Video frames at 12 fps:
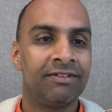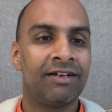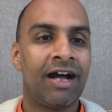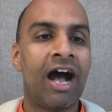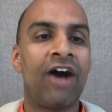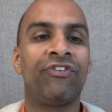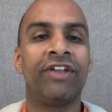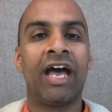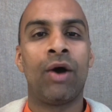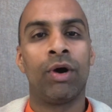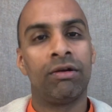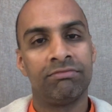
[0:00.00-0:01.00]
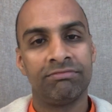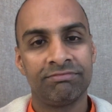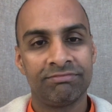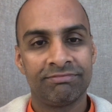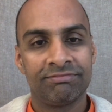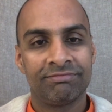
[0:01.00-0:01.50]
half an hour.
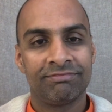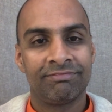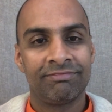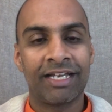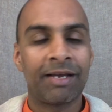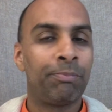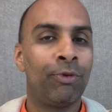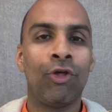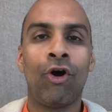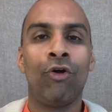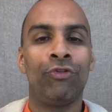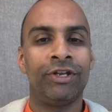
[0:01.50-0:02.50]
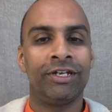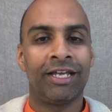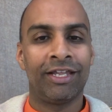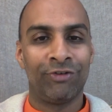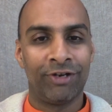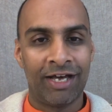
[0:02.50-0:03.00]
They can pull the whole thing
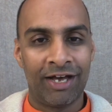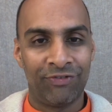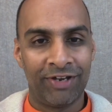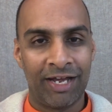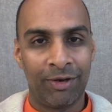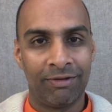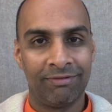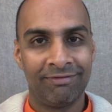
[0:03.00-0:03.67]
together in half an hour.